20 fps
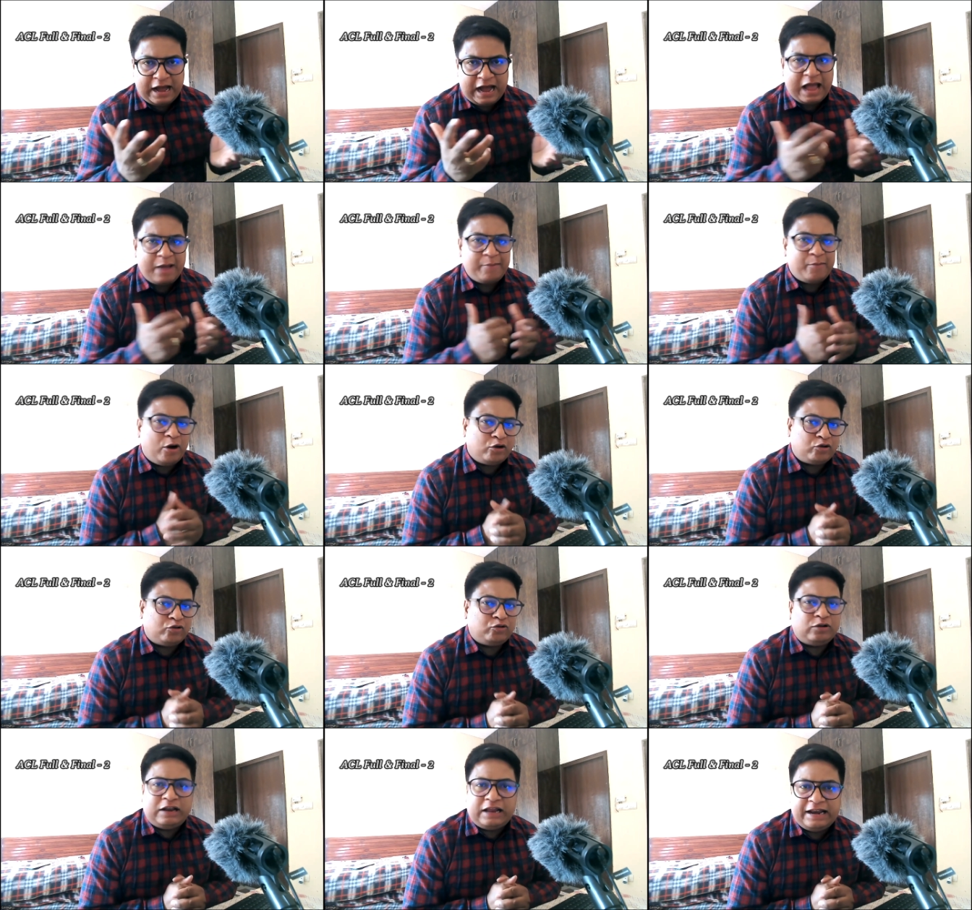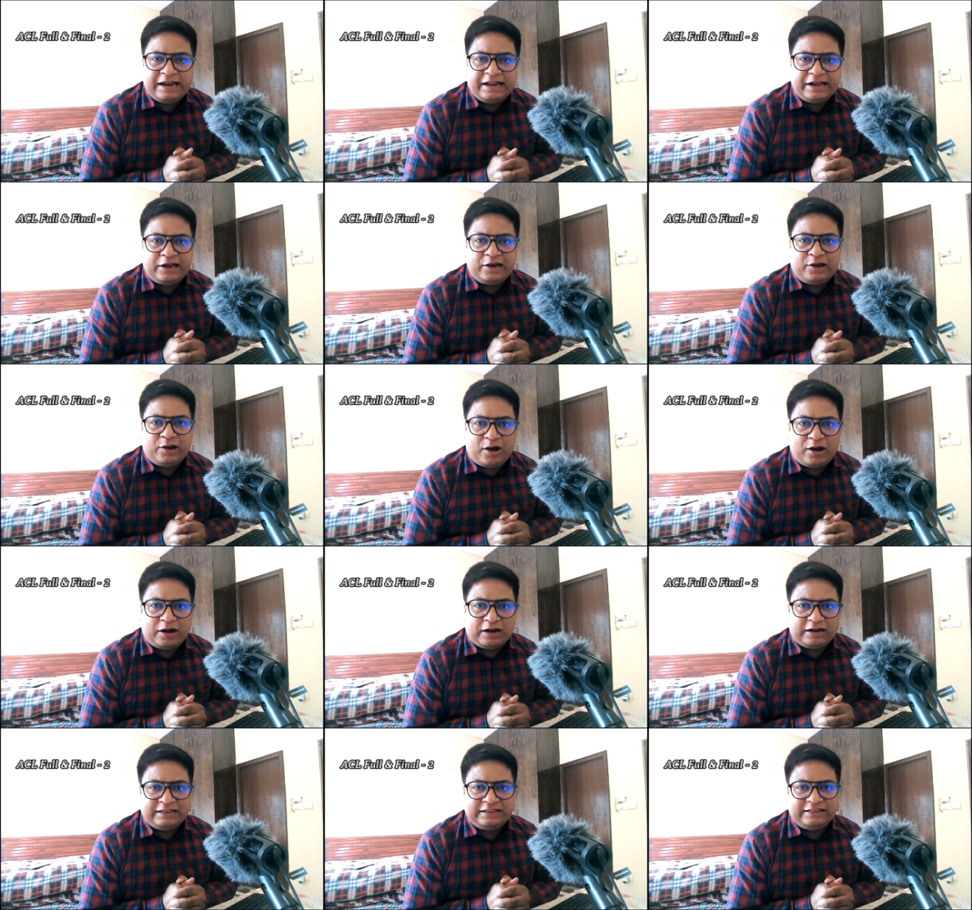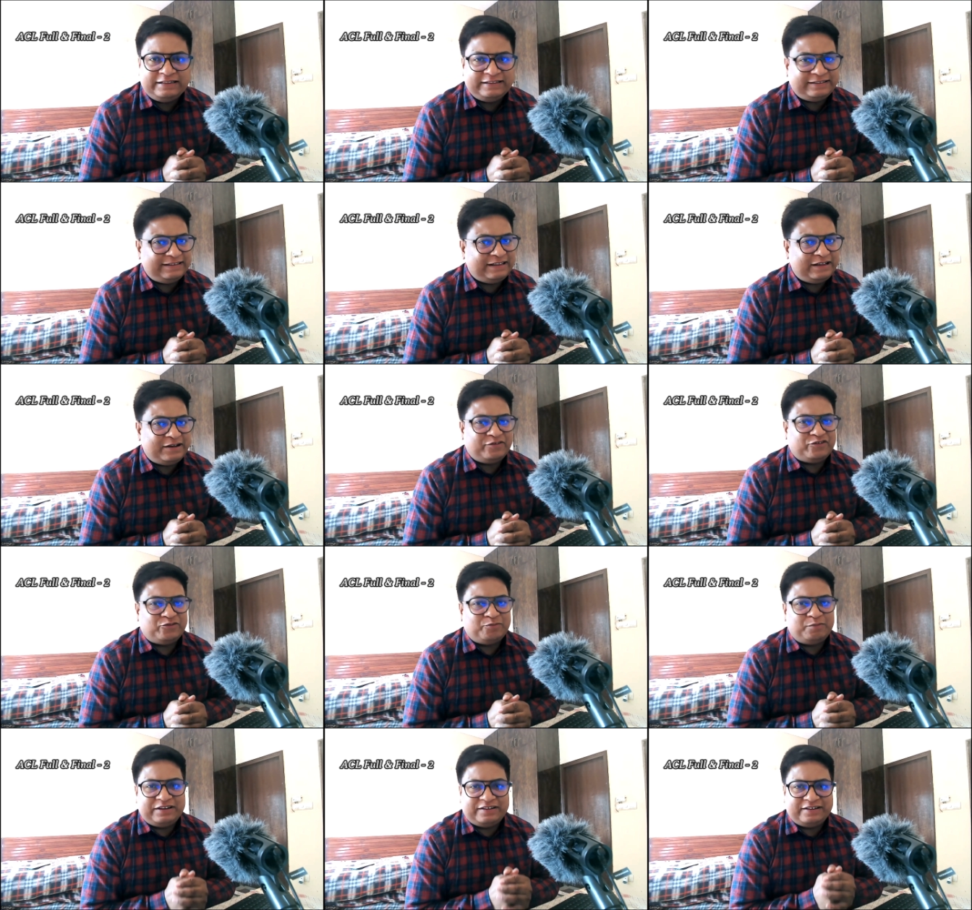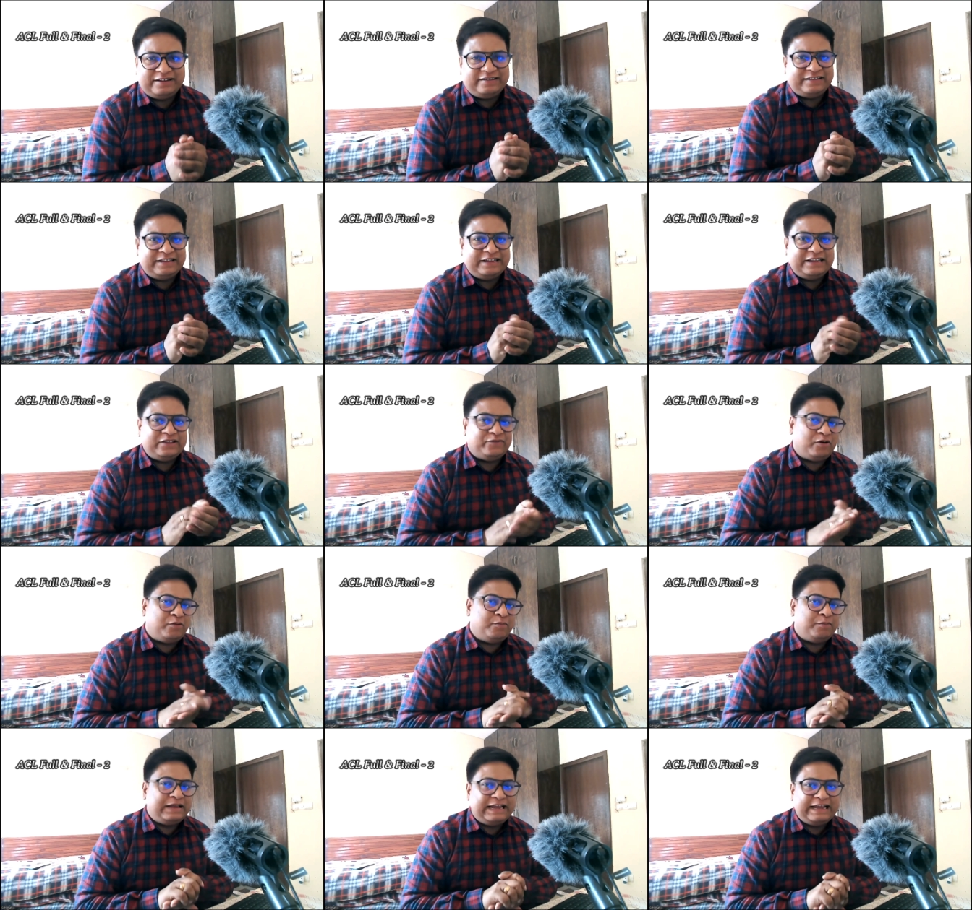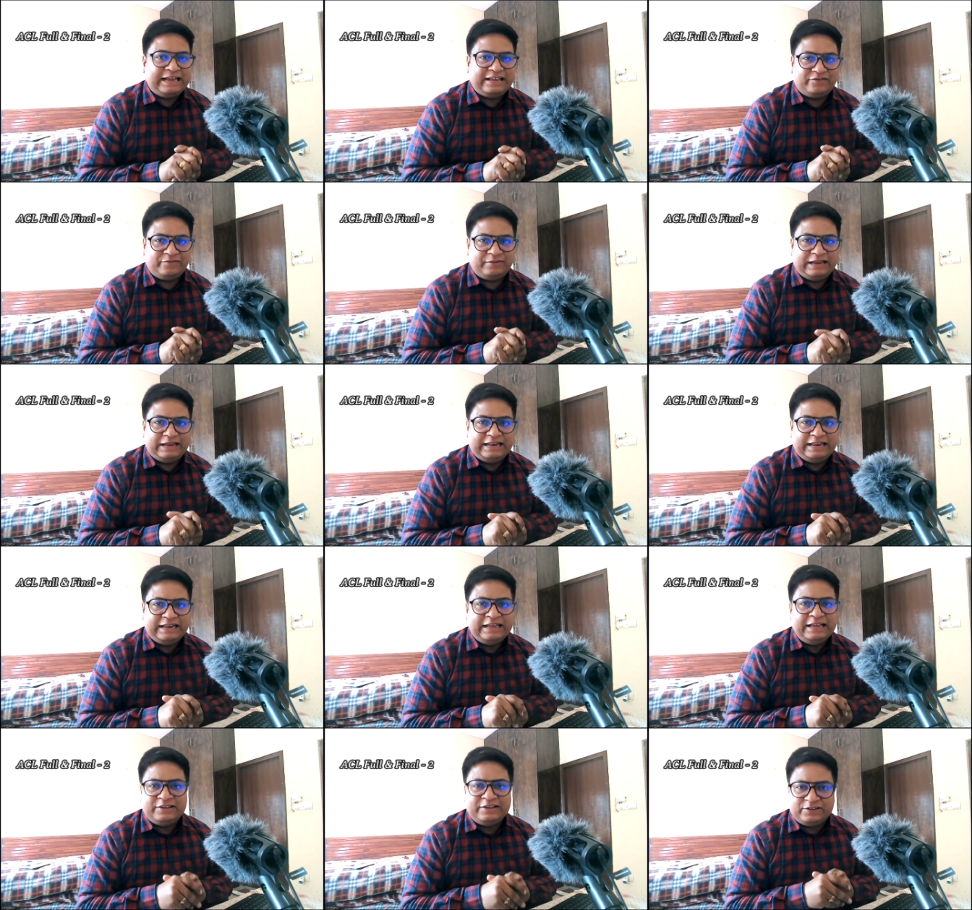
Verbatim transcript: I'm also learning a lot. This is a special series for me as well.